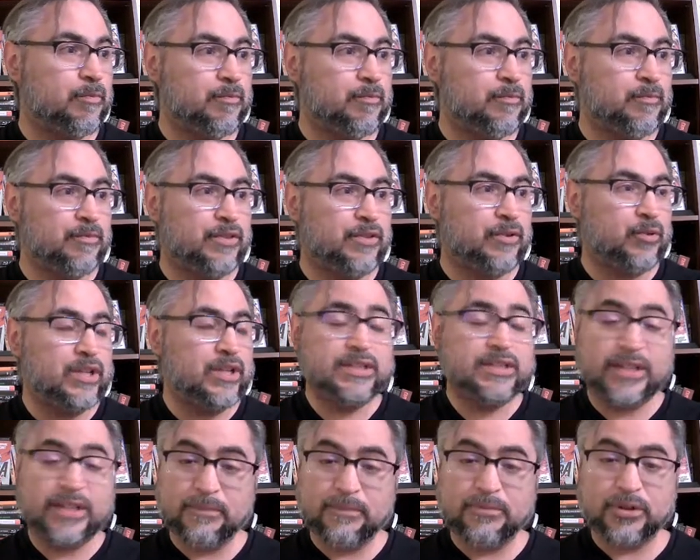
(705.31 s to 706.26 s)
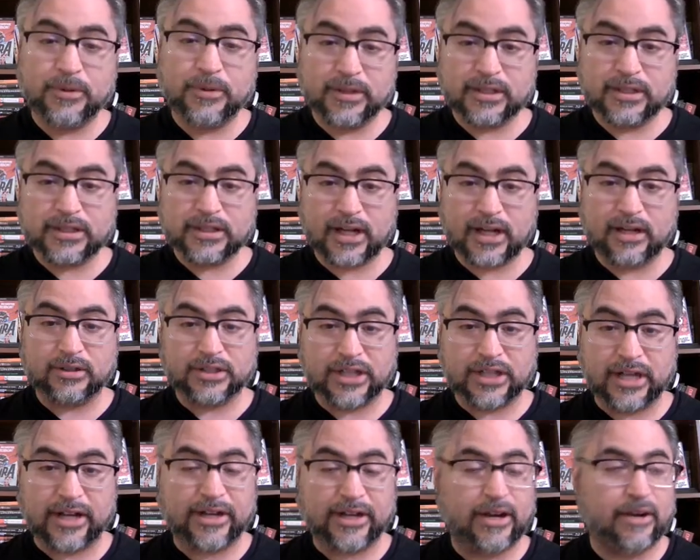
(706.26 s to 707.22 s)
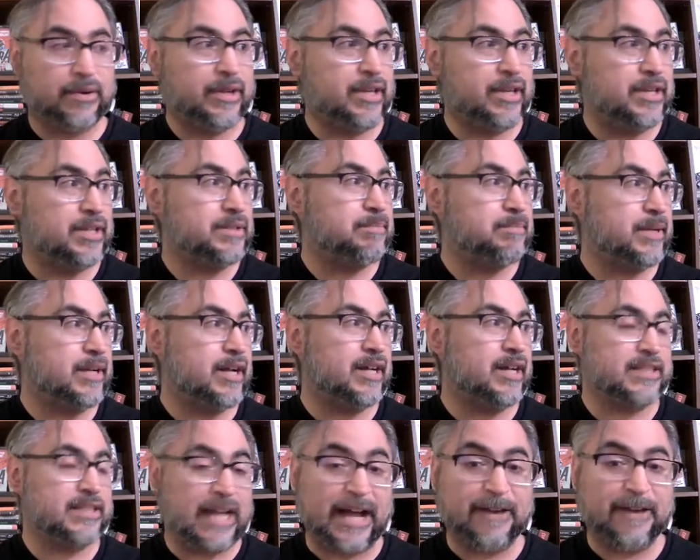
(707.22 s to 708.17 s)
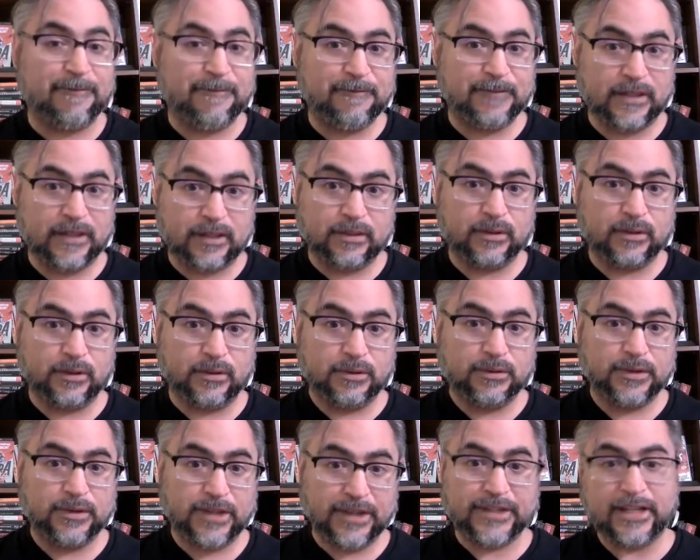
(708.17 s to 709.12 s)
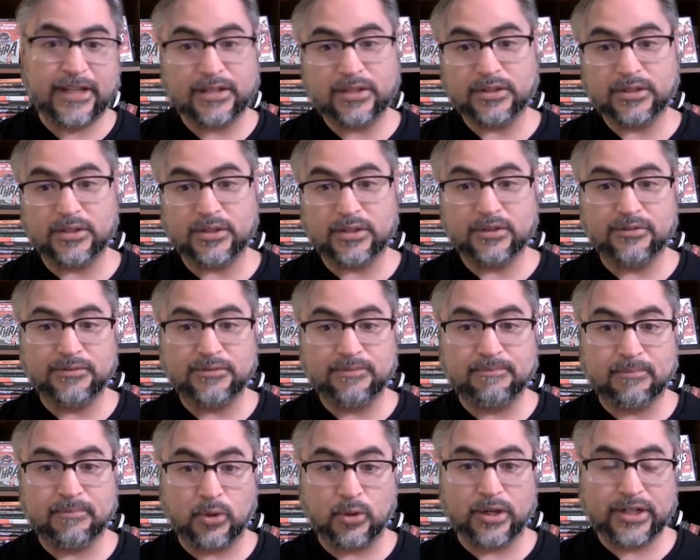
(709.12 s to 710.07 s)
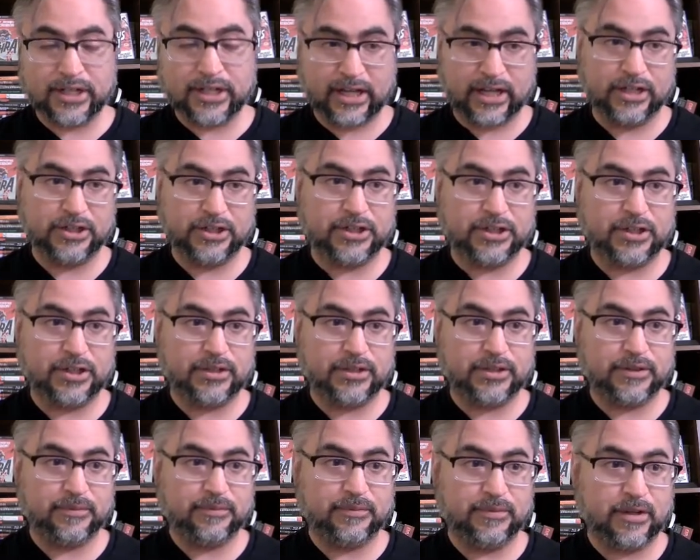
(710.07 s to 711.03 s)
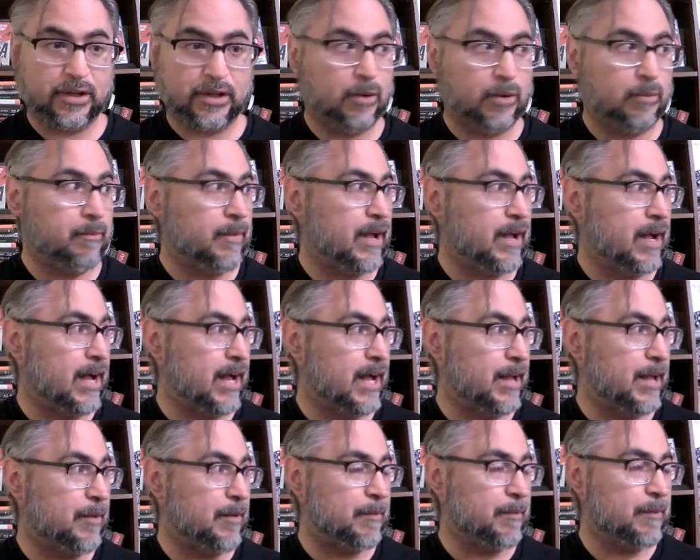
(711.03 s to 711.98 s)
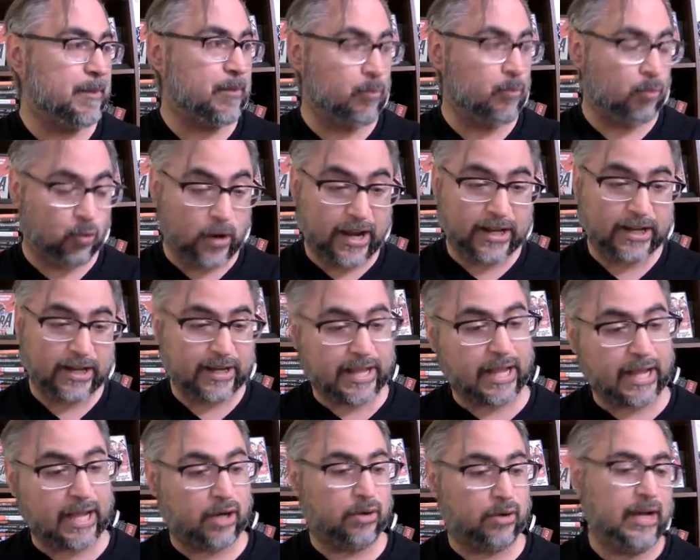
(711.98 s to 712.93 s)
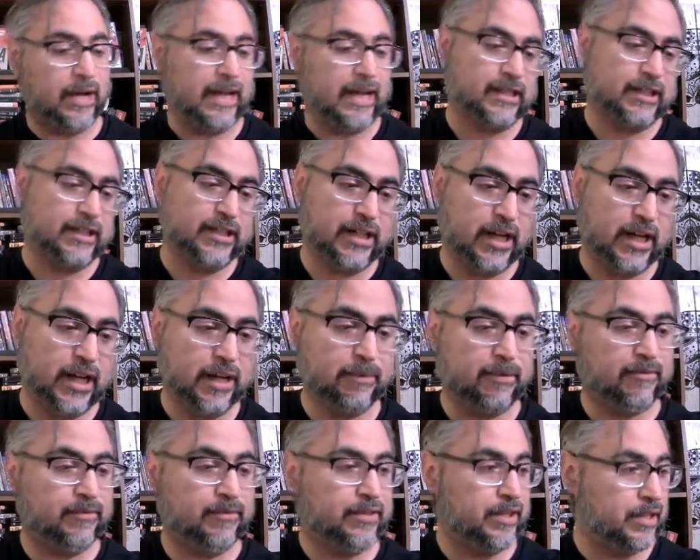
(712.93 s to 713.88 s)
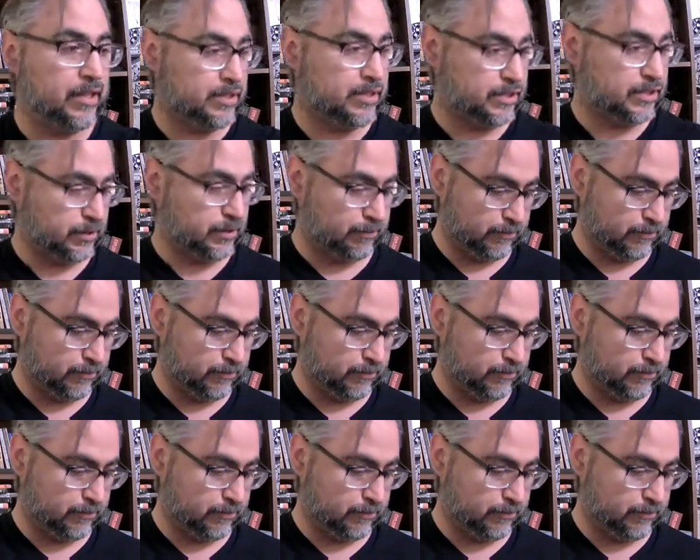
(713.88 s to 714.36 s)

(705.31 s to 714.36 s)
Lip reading: the reason that I'm doing this channel shout out is because I feel that they deserve more attention, you know? Right now, at the time of this